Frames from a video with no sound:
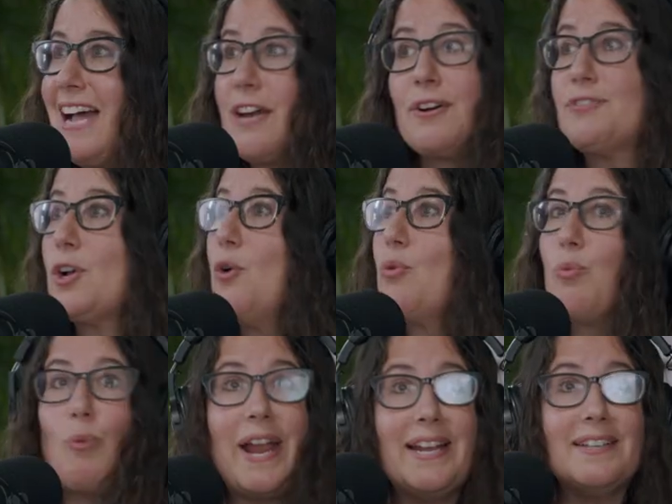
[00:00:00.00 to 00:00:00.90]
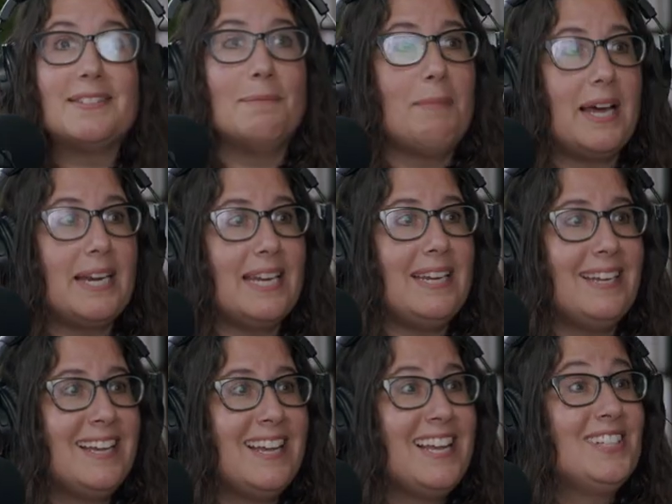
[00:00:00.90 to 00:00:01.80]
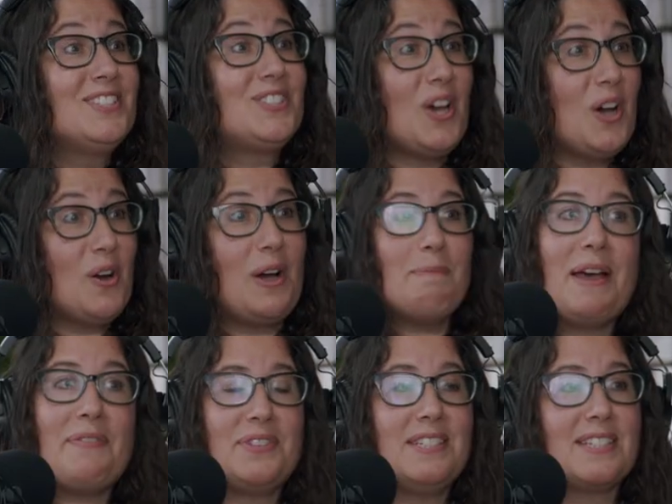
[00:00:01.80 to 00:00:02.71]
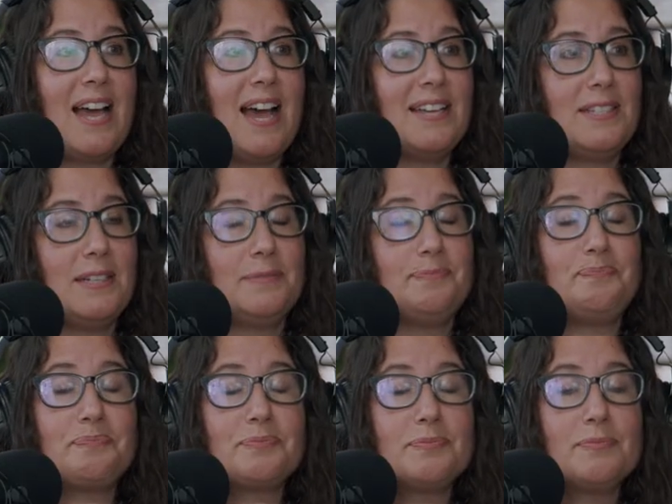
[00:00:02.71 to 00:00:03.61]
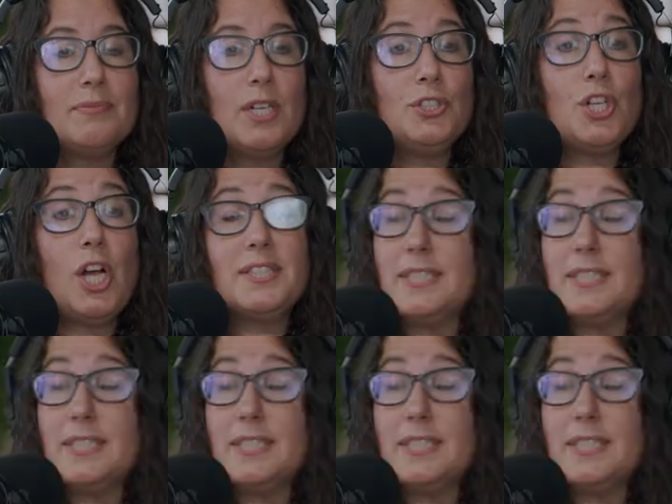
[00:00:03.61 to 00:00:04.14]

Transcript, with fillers: I don't have to go raise the money. So I met these guys and John